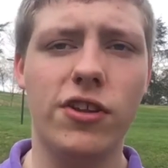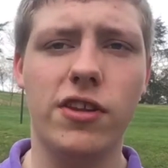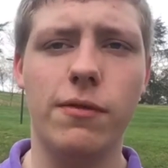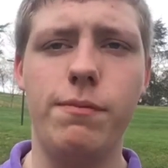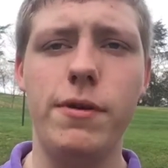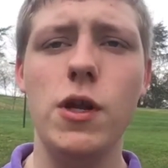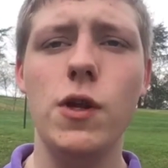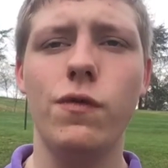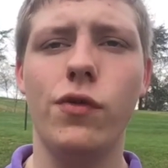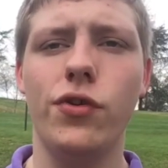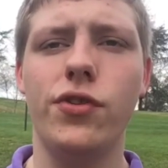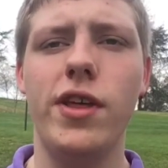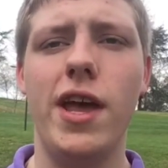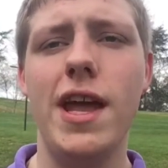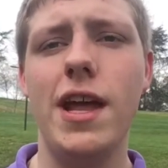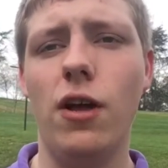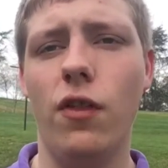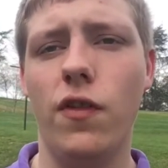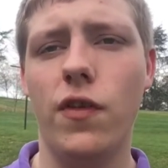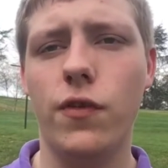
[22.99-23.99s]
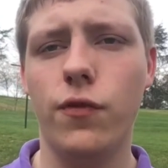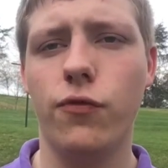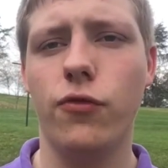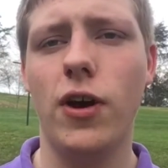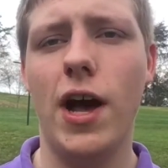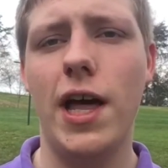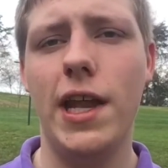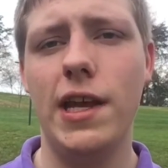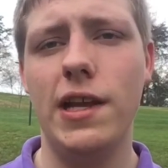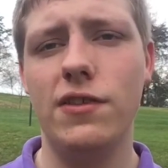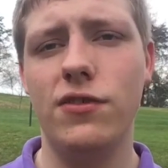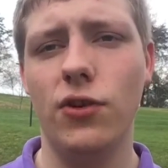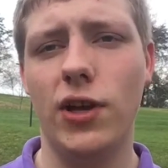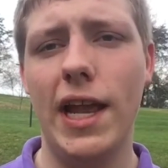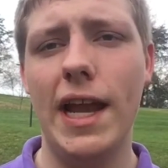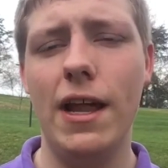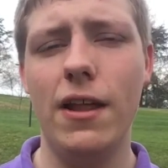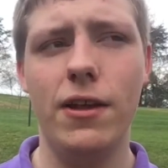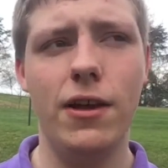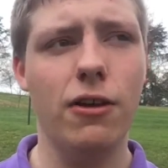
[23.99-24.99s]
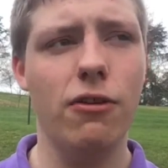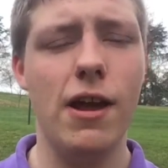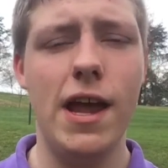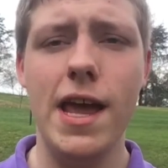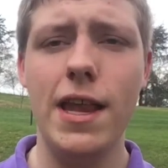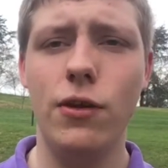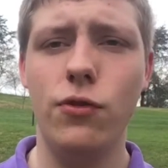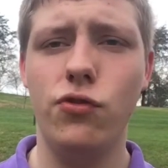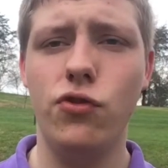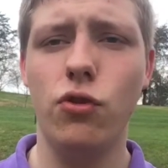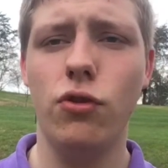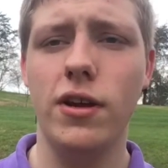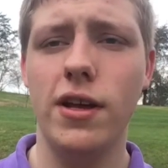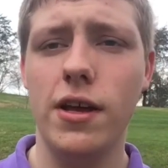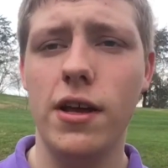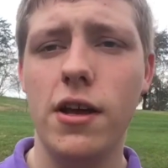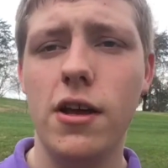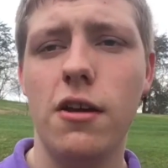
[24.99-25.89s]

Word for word: It's a beautiful day on this Friday, so get out here and enjoy it.